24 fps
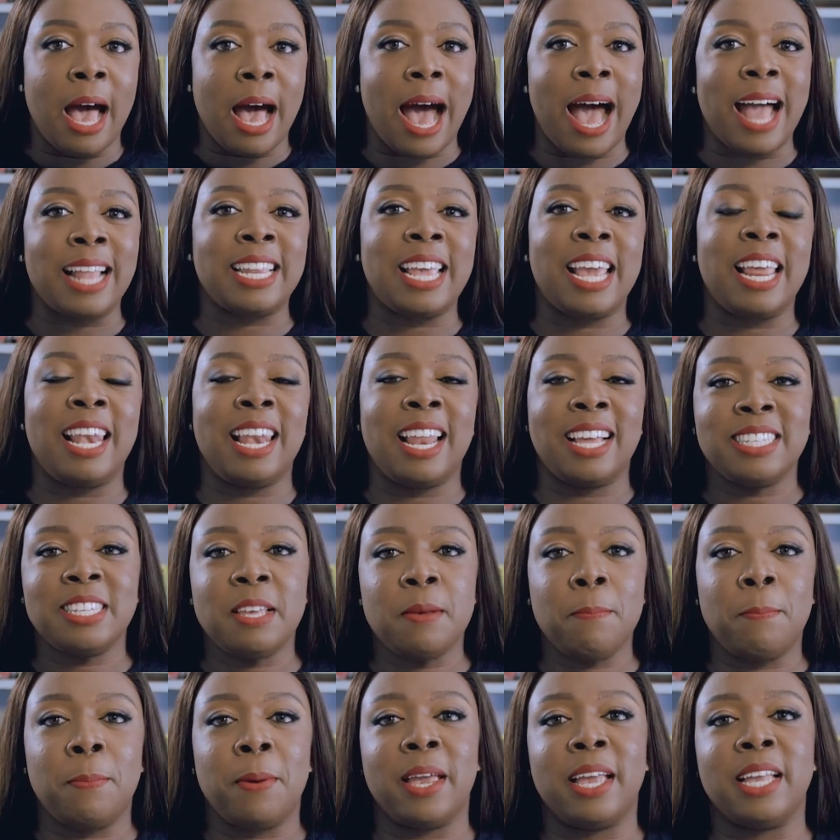And a
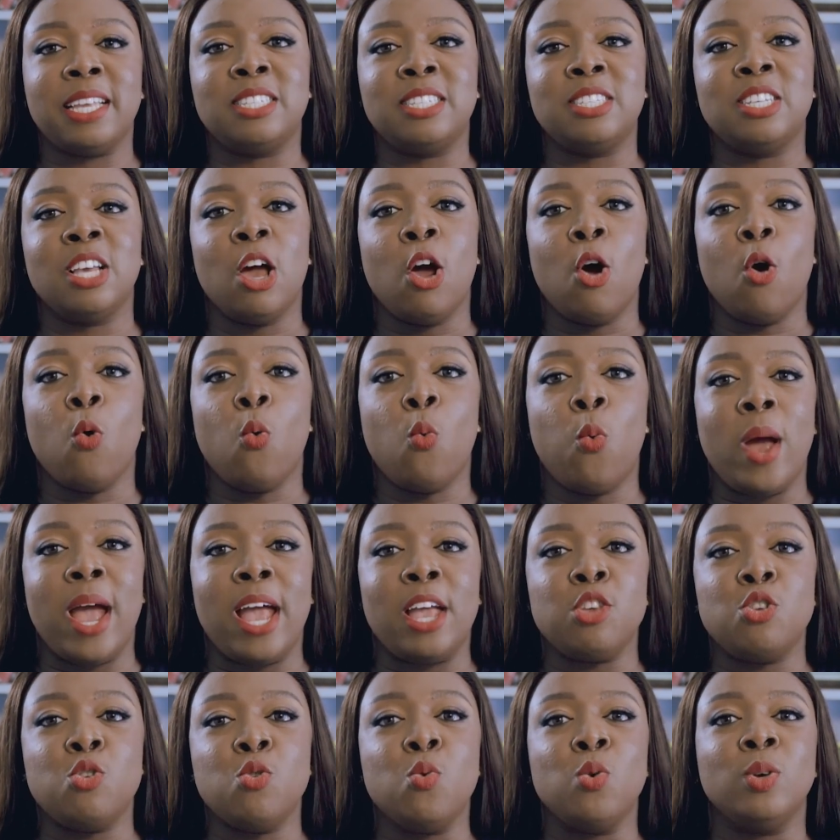landing page where
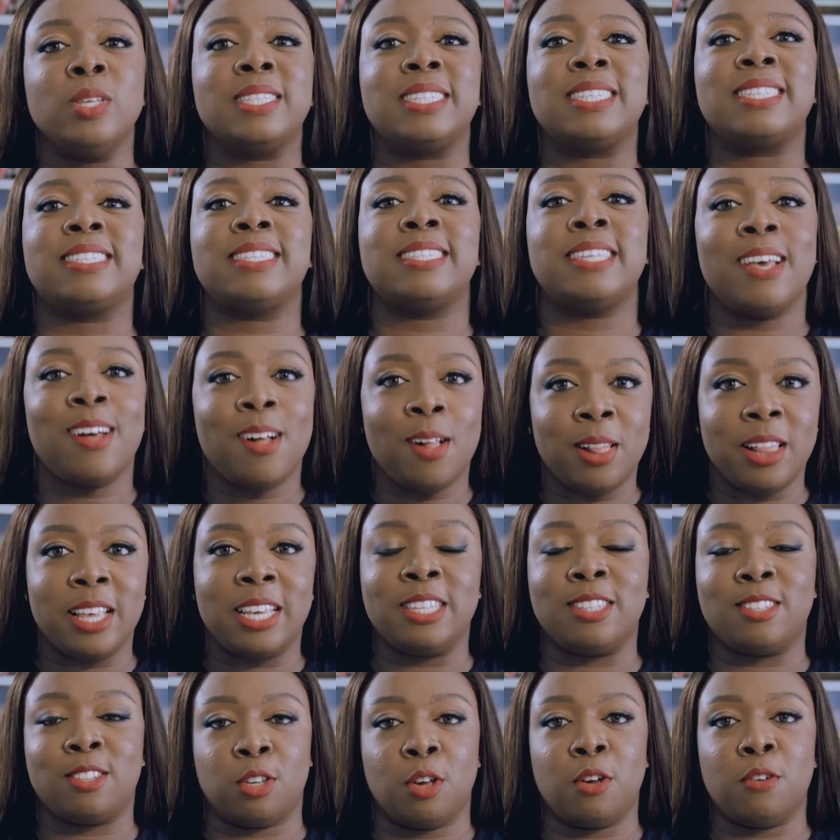you sell a
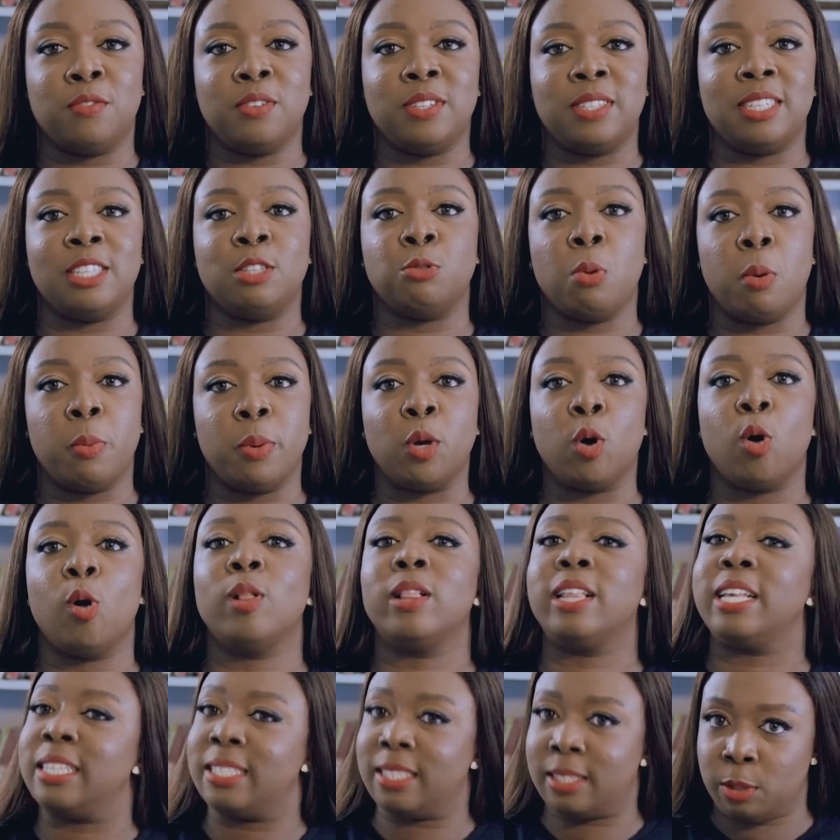service is what we call
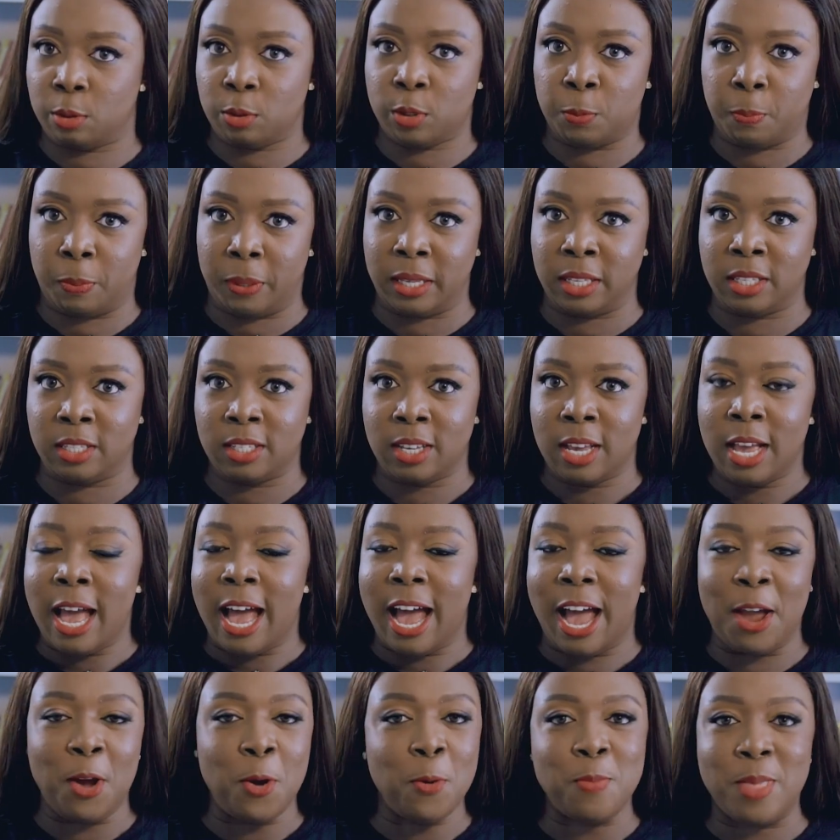a sales page.
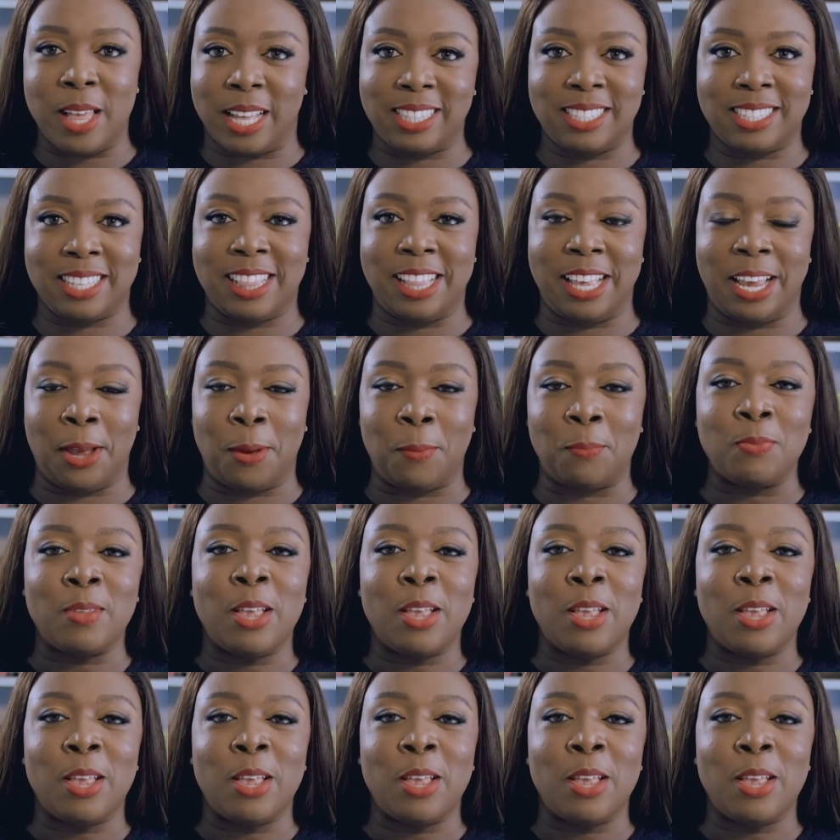I hope that's clear.